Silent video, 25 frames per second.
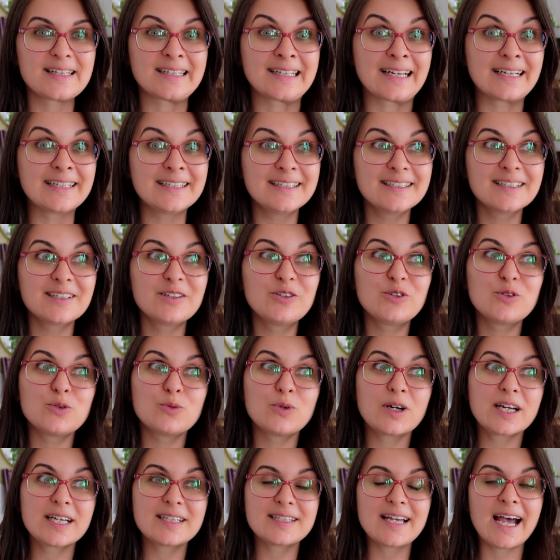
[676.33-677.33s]
and I needed to
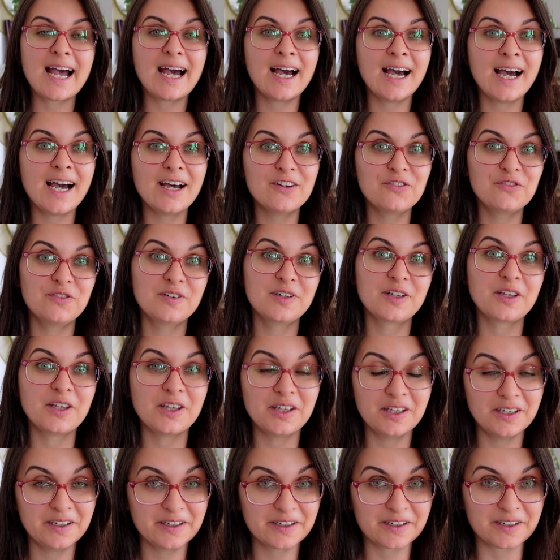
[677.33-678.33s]
wait half a
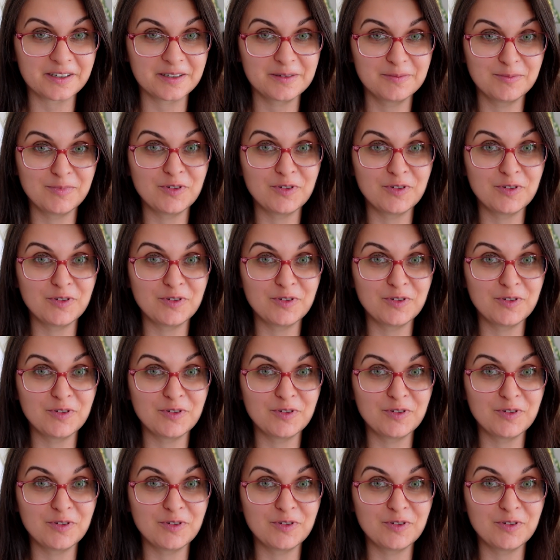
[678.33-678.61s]
year